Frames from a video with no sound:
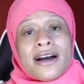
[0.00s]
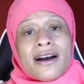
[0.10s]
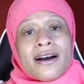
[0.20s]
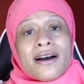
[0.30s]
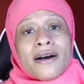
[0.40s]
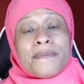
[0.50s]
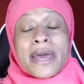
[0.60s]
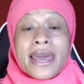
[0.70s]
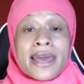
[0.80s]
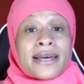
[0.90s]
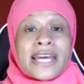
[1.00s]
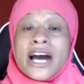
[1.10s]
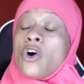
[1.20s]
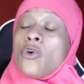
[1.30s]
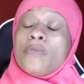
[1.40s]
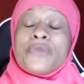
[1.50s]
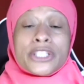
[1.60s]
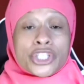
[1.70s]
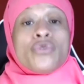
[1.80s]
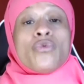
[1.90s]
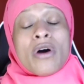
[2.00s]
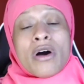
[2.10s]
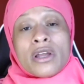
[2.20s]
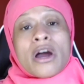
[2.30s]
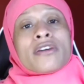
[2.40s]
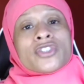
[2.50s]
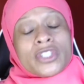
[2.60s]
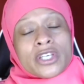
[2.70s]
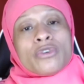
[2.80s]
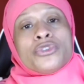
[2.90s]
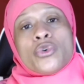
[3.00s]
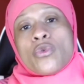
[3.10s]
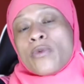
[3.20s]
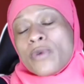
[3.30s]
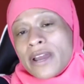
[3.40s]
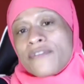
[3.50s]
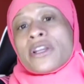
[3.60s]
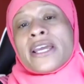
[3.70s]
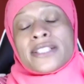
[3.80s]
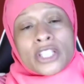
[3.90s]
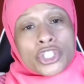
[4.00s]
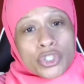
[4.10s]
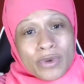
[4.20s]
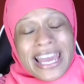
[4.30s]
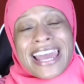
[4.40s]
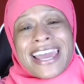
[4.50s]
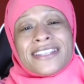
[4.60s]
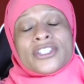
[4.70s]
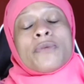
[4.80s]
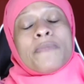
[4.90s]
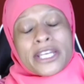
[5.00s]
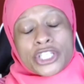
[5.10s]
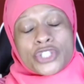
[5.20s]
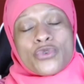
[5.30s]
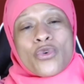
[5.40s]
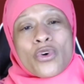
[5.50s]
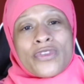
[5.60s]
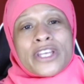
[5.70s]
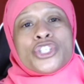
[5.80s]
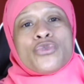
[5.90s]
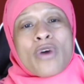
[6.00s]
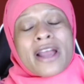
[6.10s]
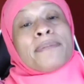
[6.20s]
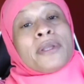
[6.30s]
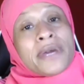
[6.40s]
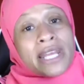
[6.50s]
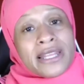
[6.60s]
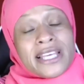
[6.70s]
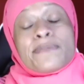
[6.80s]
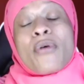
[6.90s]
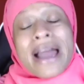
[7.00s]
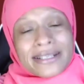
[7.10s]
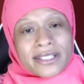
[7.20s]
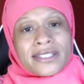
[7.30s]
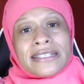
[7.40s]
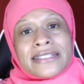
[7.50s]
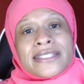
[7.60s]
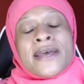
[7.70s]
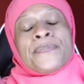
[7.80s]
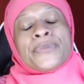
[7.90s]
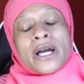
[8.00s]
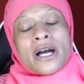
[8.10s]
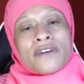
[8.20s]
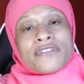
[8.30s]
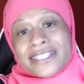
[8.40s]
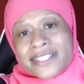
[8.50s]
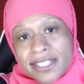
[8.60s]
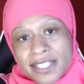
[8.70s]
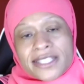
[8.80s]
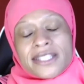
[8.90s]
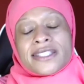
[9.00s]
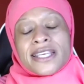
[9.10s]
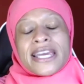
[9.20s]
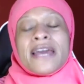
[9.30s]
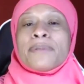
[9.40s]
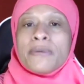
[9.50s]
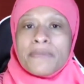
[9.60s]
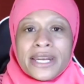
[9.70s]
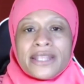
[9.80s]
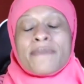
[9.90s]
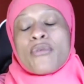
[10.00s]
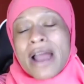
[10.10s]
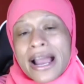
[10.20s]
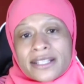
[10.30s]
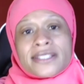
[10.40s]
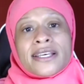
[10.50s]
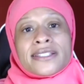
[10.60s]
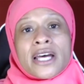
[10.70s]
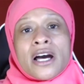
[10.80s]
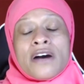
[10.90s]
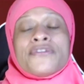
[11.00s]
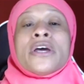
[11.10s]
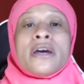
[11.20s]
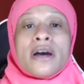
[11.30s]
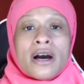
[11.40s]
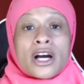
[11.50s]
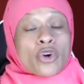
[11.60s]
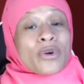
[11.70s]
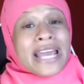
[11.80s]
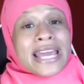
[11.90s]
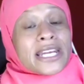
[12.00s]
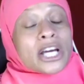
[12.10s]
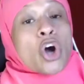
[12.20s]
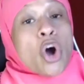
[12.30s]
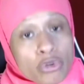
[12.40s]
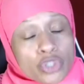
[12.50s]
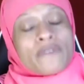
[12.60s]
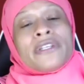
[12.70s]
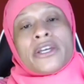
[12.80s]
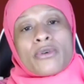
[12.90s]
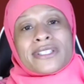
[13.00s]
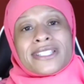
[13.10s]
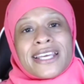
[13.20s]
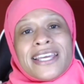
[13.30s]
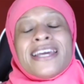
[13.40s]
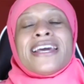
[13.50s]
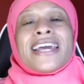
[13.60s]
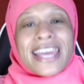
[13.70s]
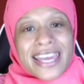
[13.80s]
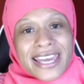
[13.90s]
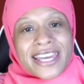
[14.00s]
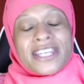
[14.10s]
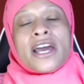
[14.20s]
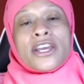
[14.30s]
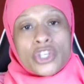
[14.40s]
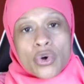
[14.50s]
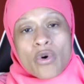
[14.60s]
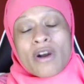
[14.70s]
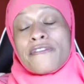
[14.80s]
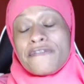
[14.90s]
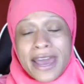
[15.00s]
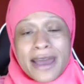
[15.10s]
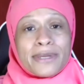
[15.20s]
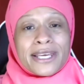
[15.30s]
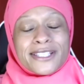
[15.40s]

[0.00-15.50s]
um, and I hope that you all are still doing whatever it is that you can to make sure that you are implementing these practices of consistency, implementing the practices of uh, creating a culture of literacy in your families.